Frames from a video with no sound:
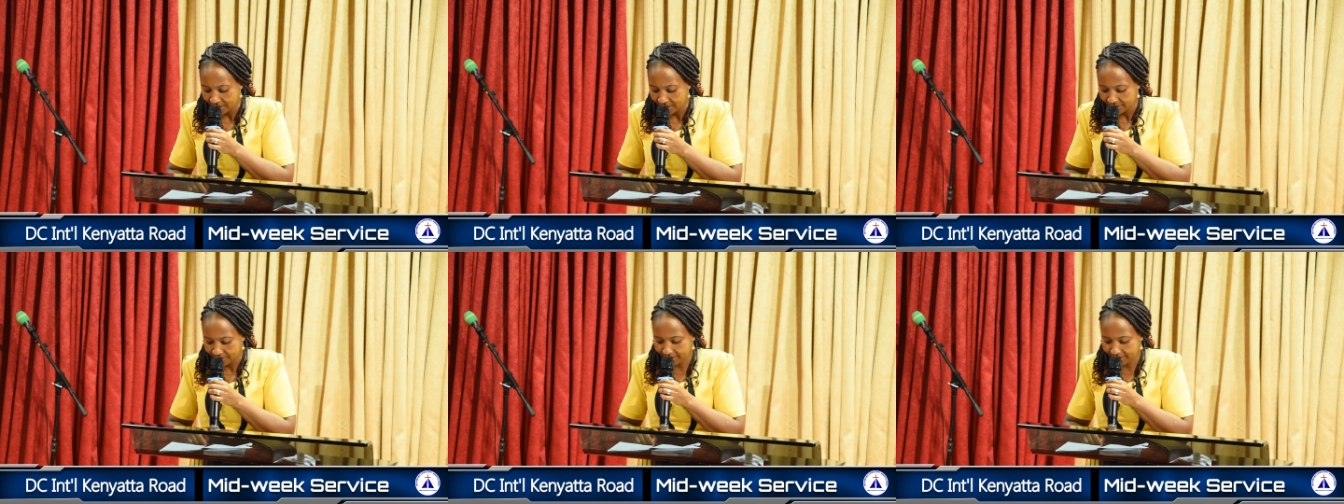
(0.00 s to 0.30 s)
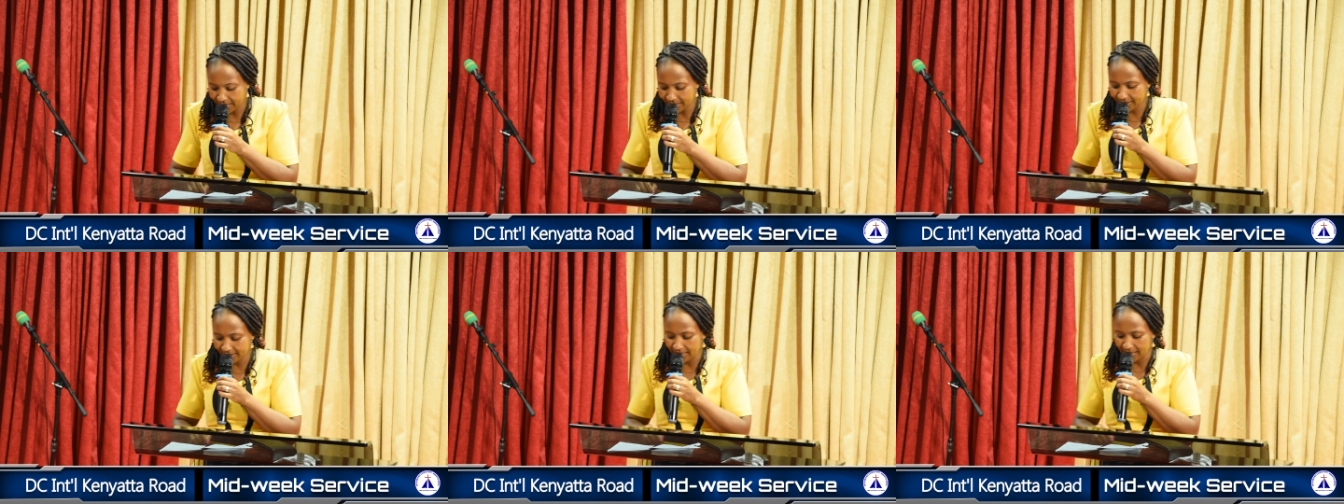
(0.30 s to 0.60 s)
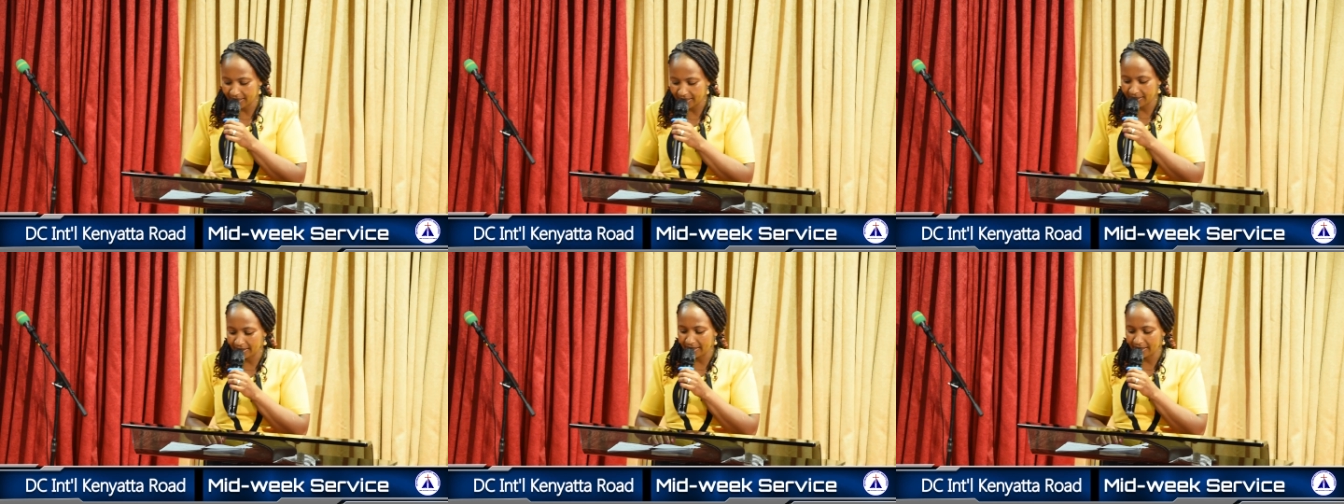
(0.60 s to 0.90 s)
says
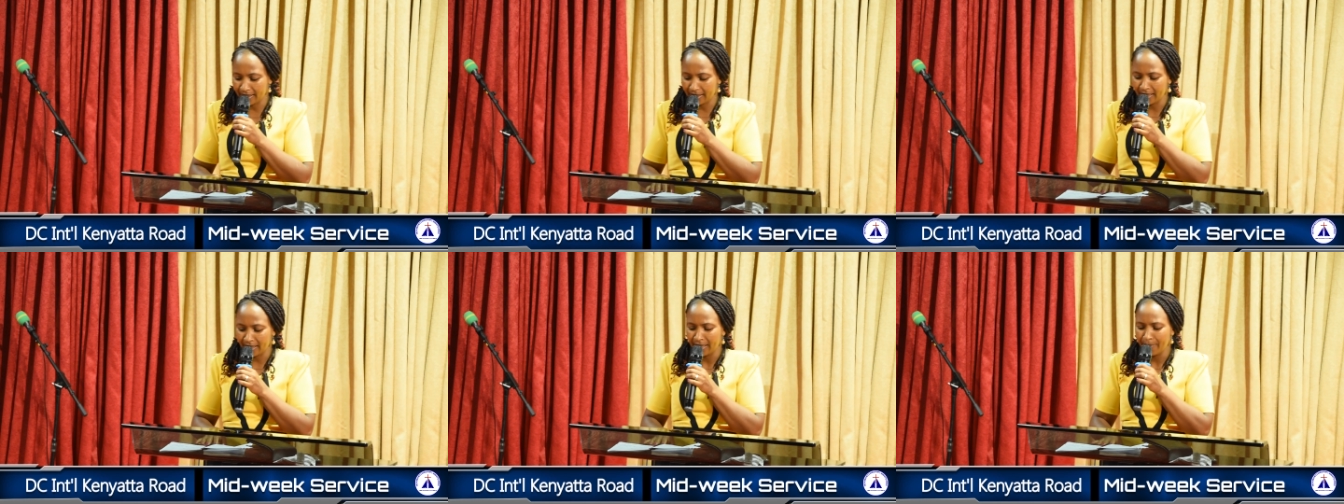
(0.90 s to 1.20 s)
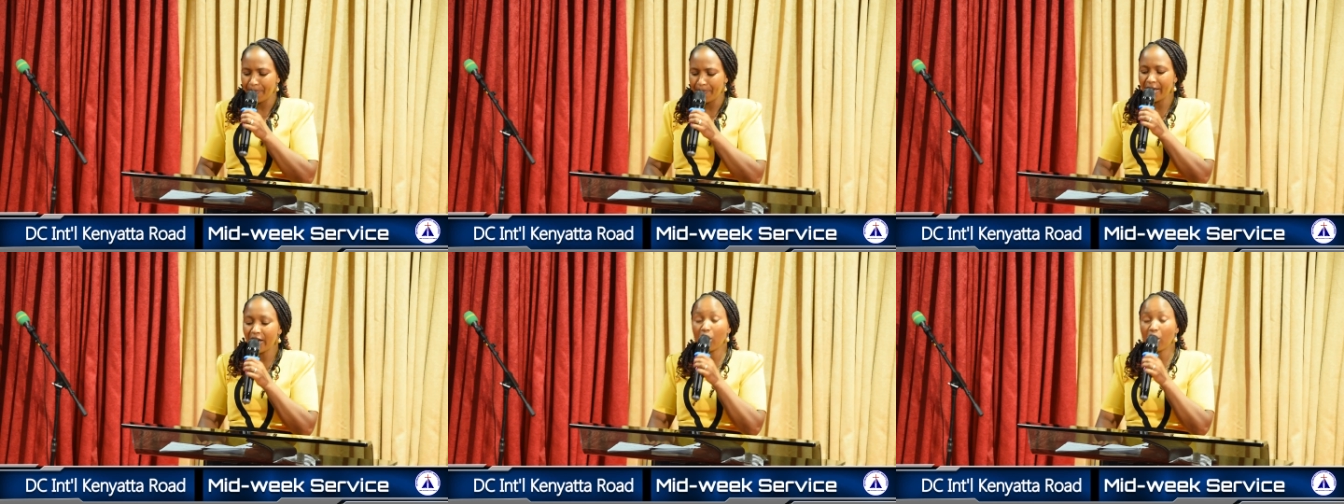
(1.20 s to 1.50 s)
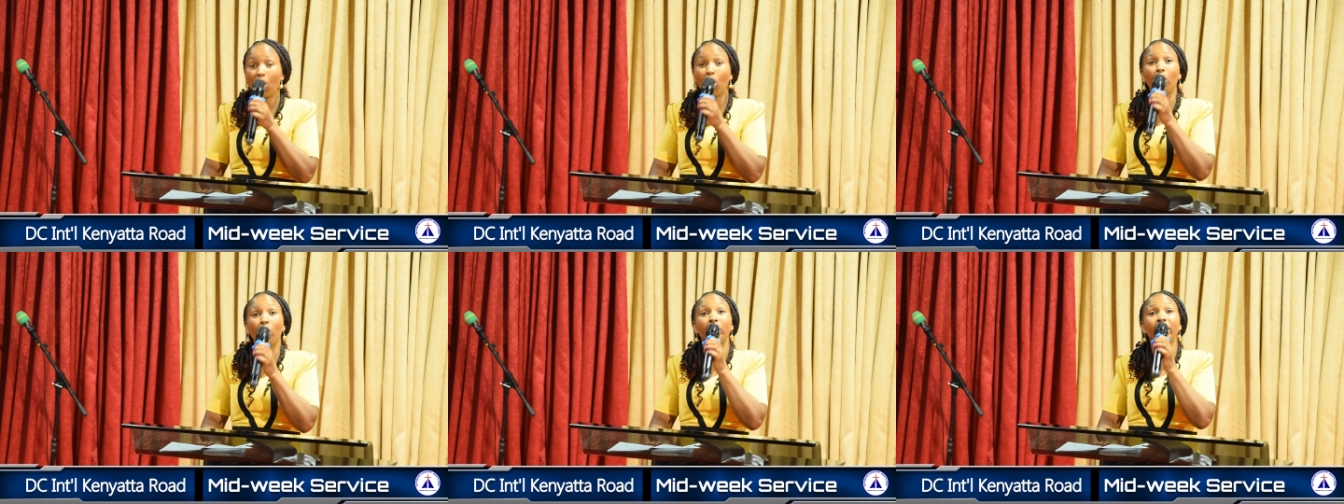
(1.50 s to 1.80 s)
that uh,
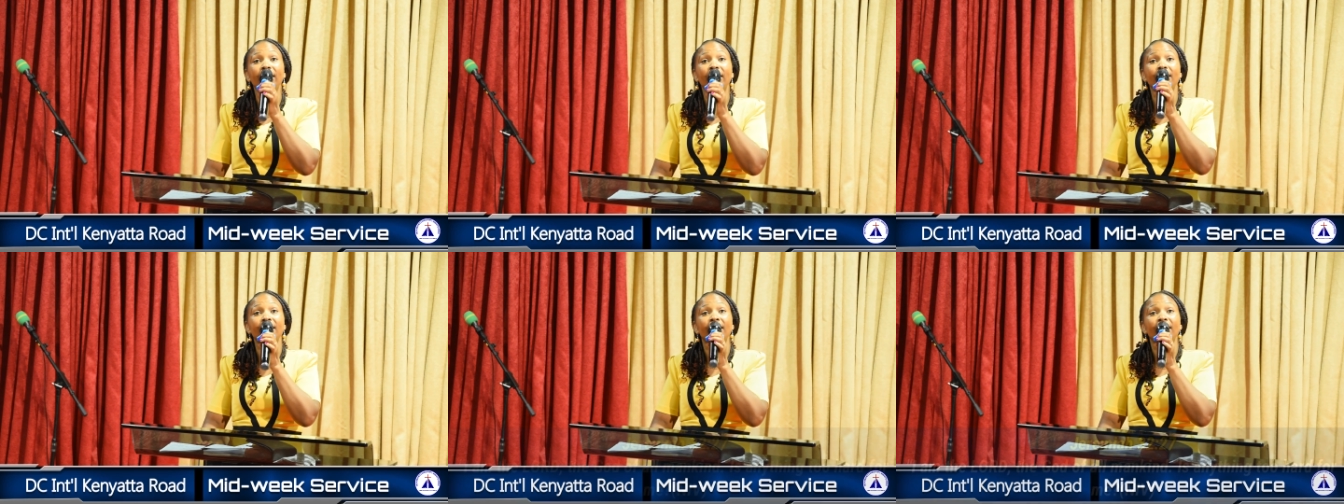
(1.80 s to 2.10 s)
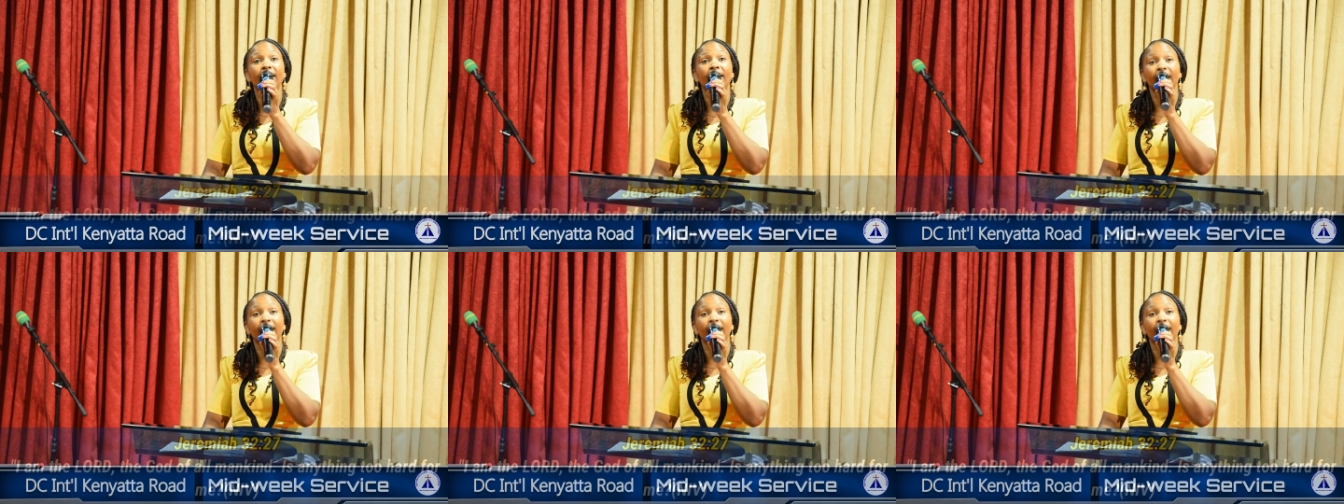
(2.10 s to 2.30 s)
beyond